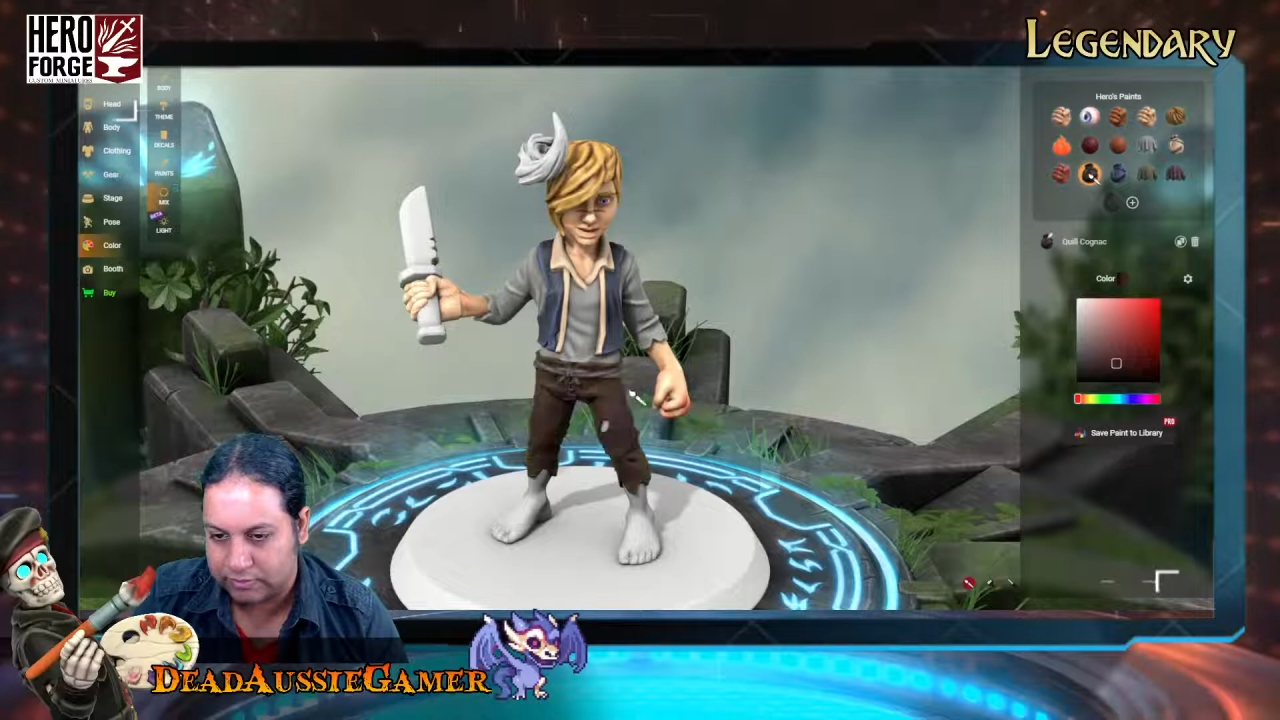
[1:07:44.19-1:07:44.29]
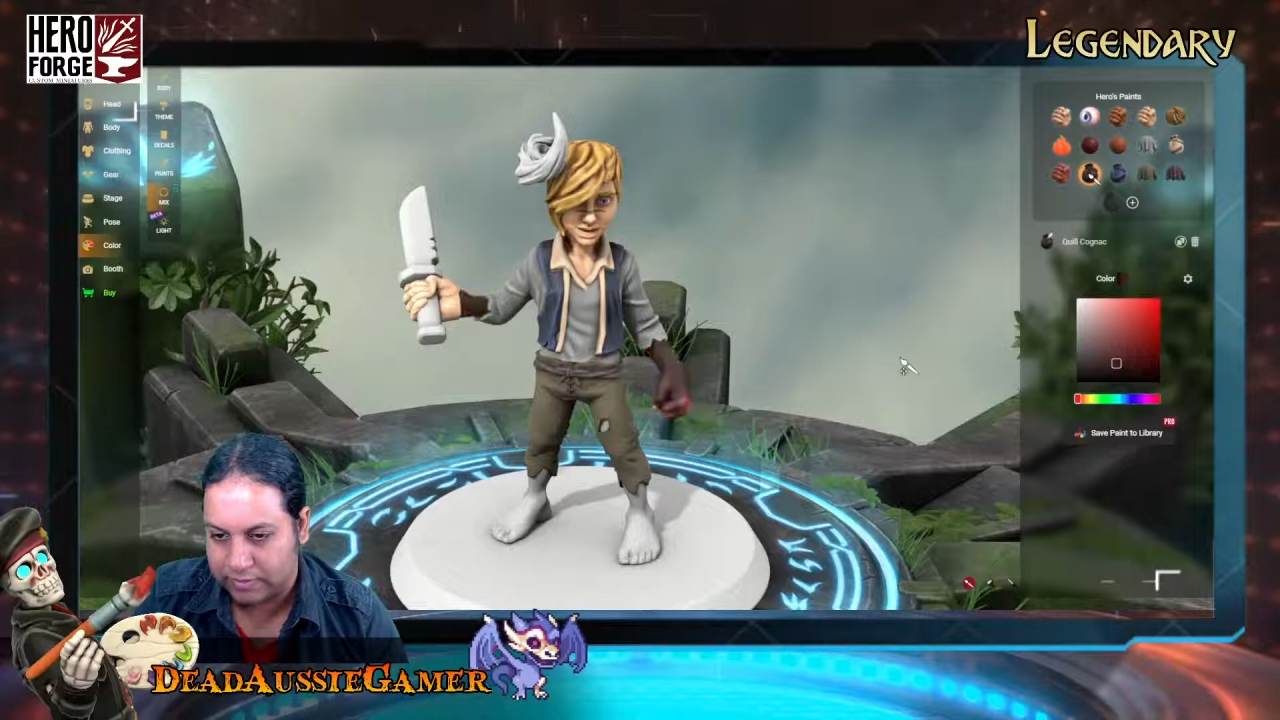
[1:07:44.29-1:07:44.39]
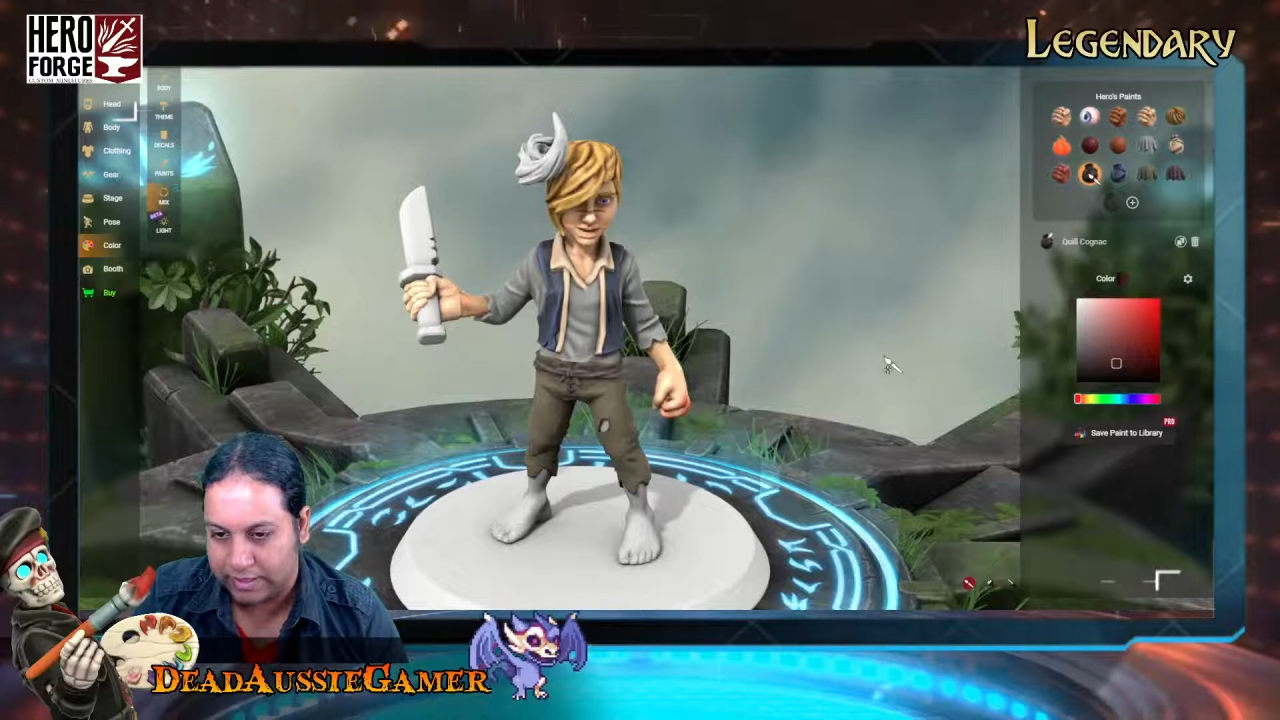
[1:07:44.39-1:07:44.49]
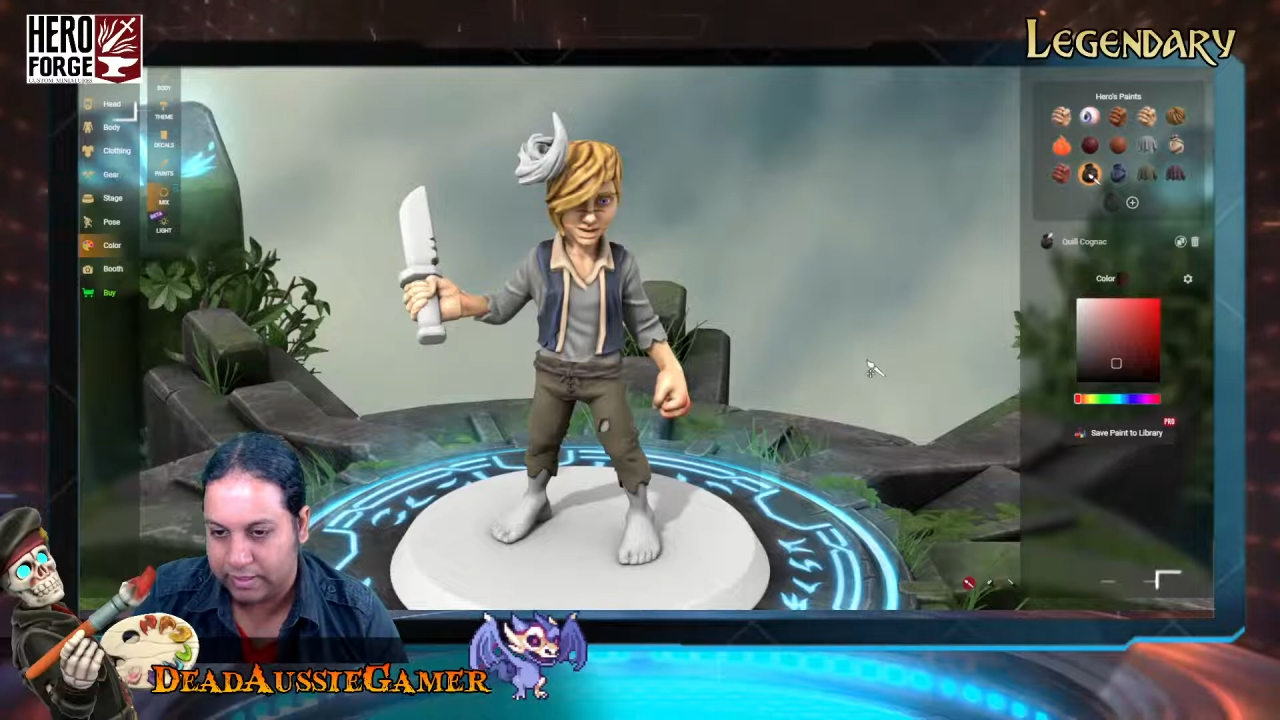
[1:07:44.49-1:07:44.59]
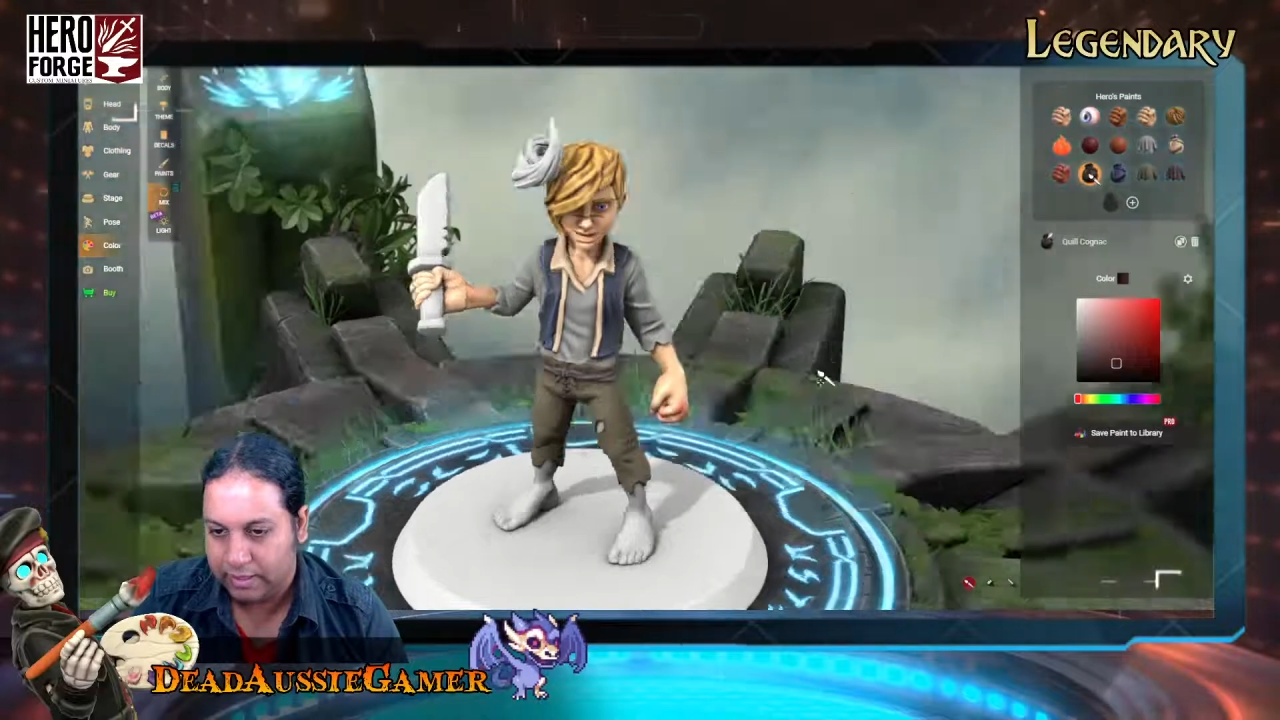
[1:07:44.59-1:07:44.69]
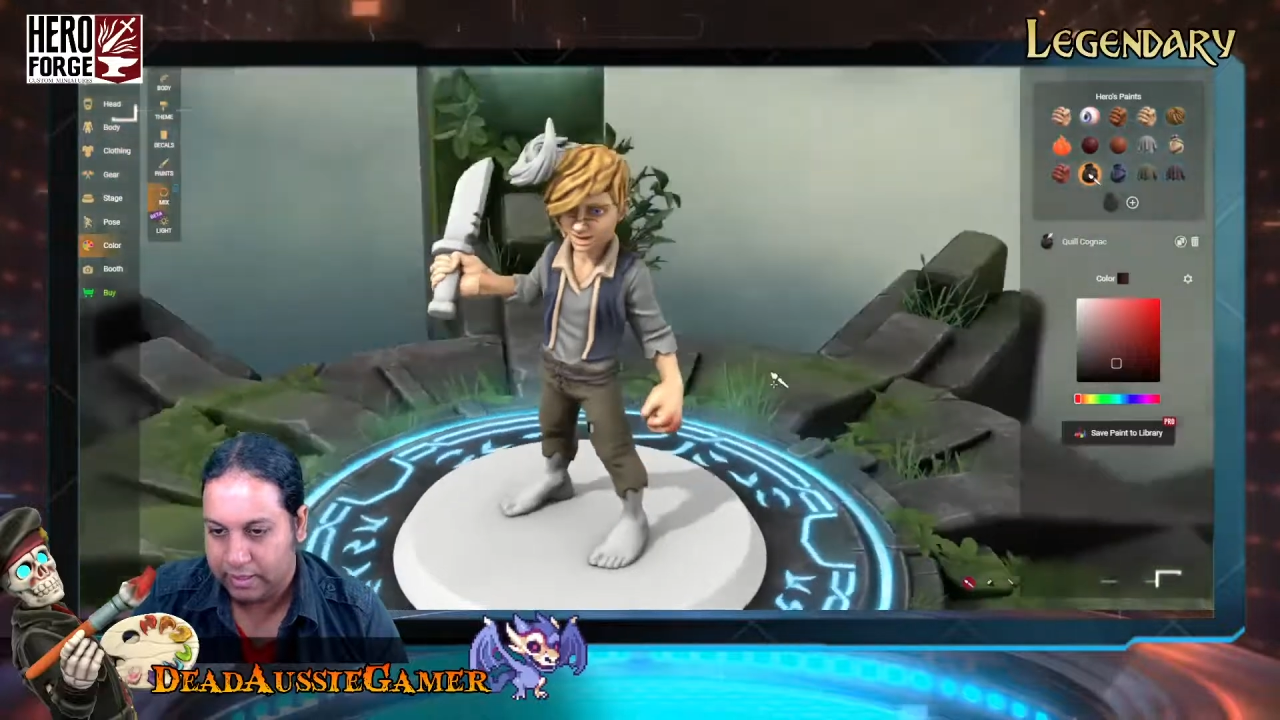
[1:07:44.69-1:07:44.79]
right?